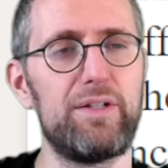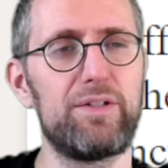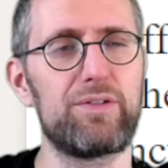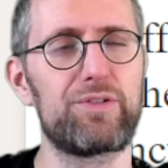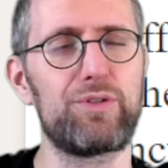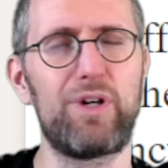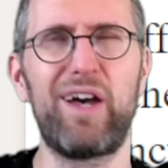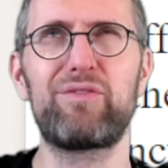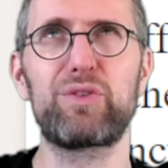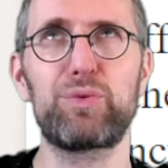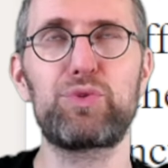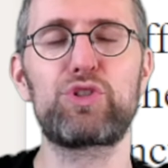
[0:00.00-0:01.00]
So,
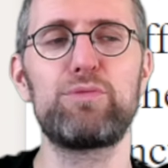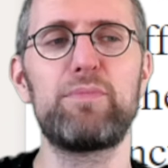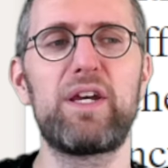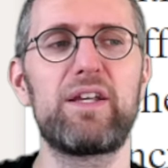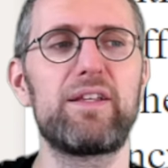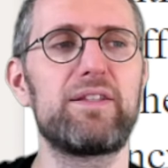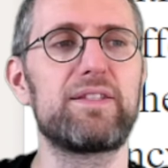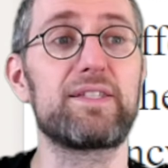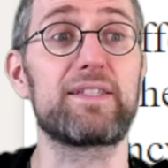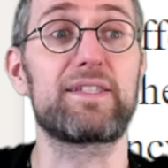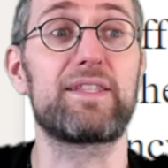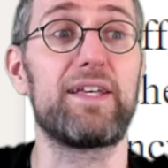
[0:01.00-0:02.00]
evolution
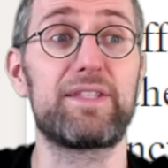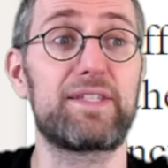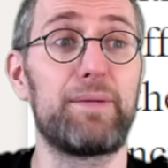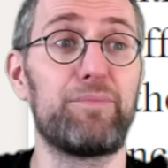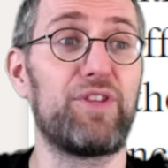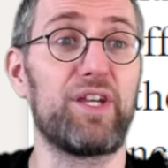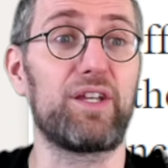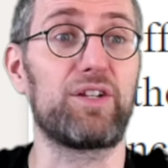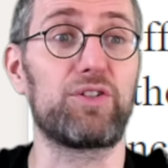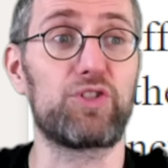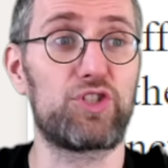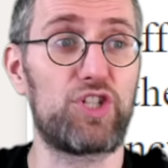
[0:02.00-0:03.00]
means that something
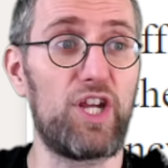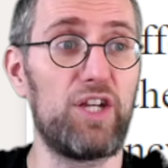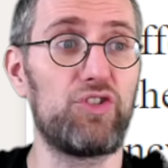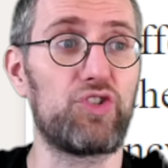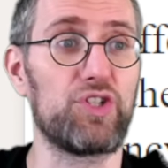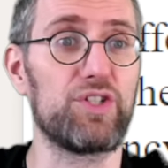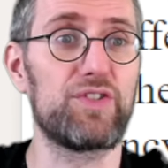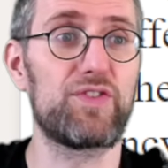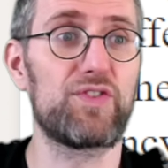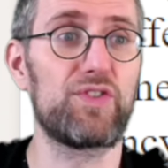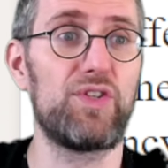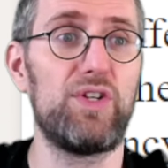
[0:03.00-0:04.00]

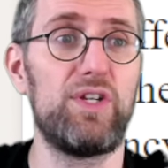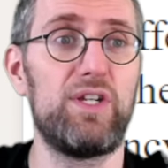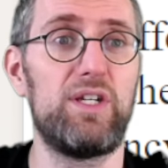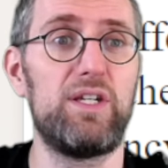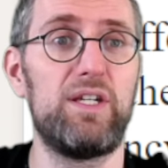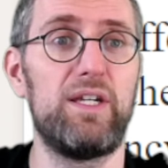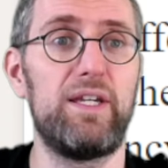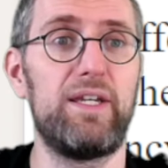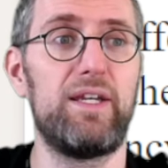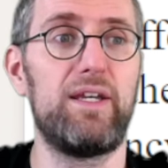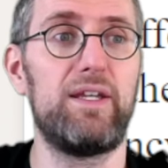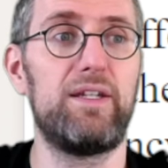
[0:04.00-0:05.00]
changes
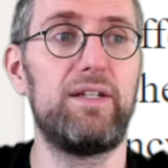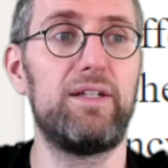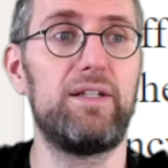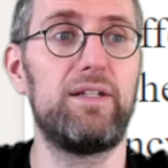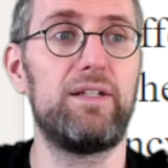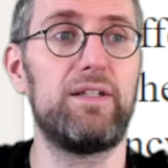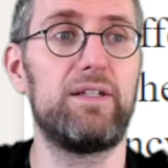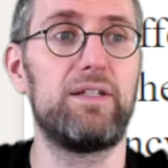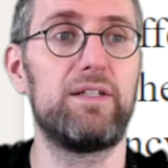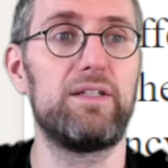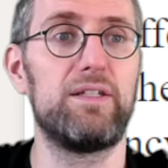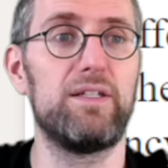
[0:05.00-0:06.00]
in
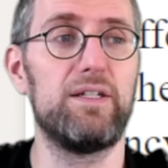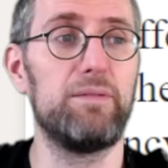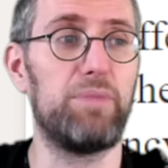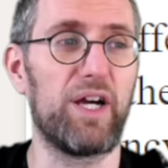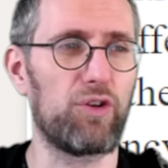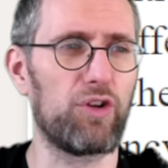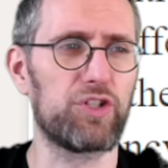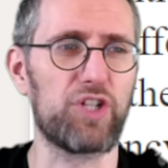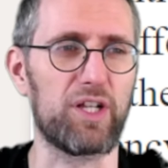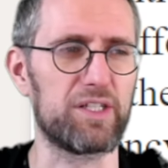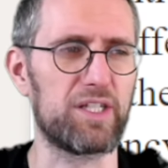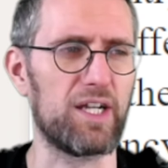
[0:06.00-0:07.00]
a
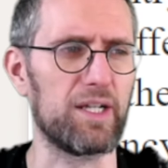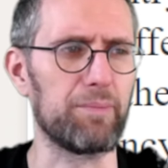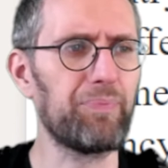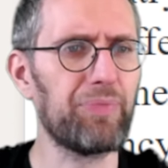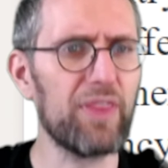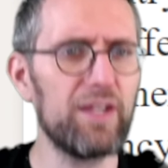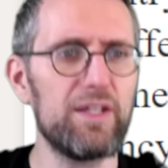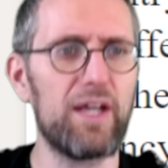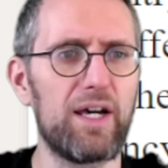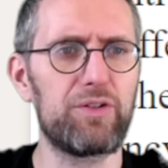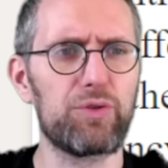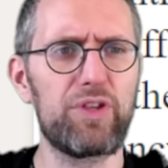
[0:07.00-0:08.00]
biological type.
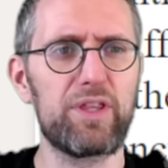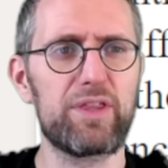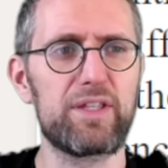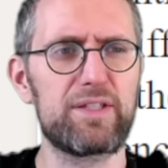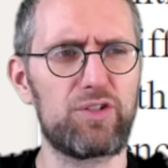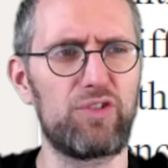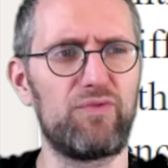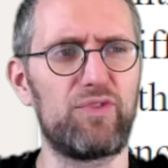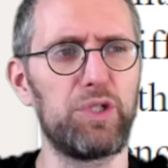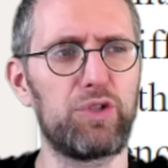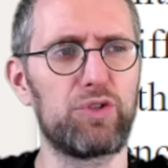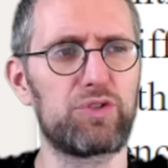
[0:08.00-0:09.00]
I don't think that's
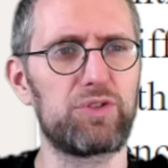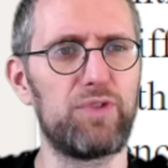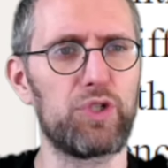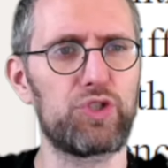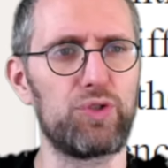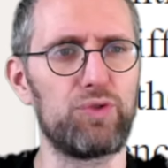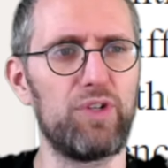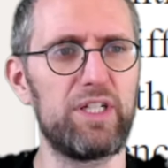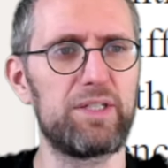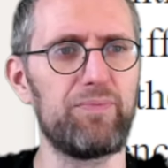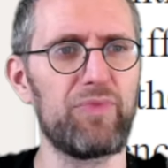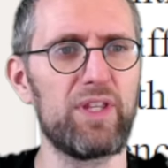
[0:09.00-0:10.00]
very controversial,
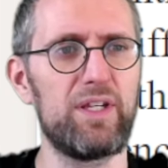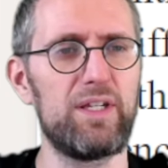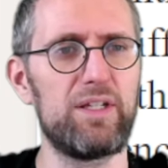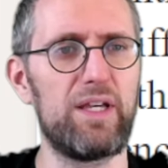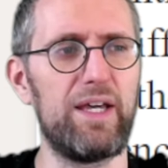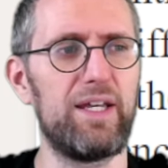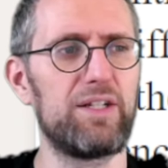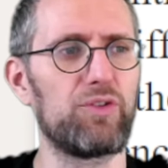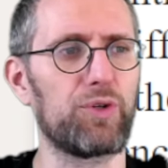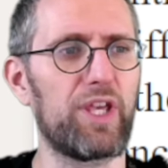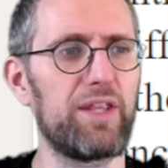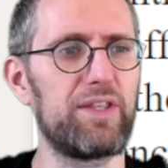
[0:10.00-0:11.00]
right? And
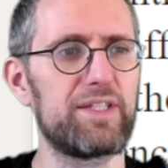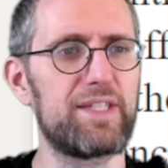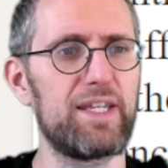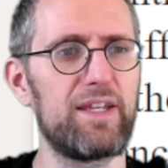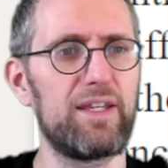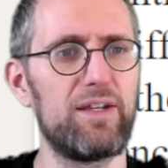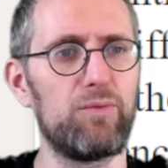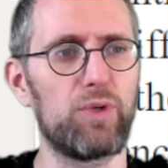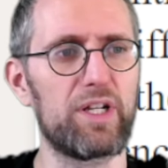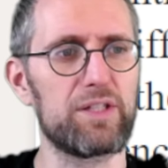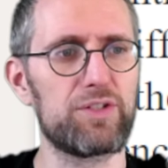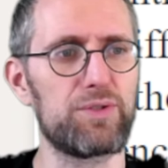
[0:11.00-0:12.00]
okay, they say, what
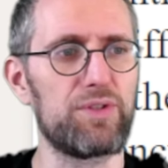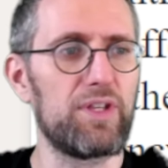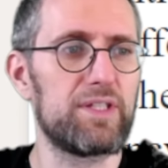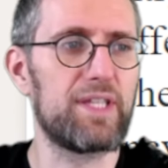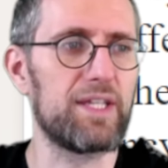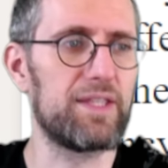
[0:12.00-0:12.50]
else do they say?